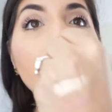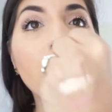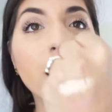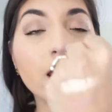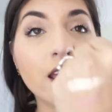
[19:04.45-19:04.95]

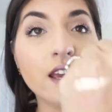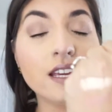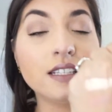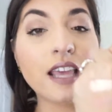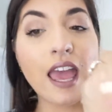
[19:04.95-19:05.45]
It
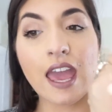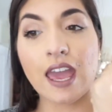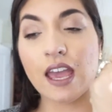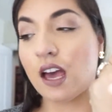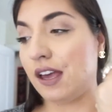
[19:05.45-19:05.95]
is
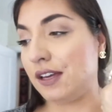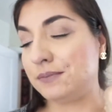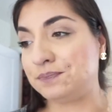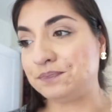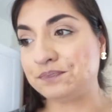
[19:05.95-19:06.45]
a
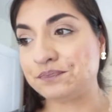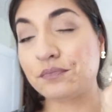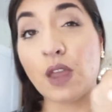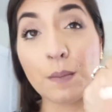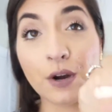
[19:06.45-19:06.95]

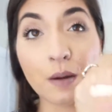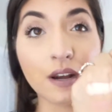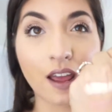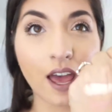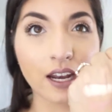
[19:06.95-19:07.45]
permanent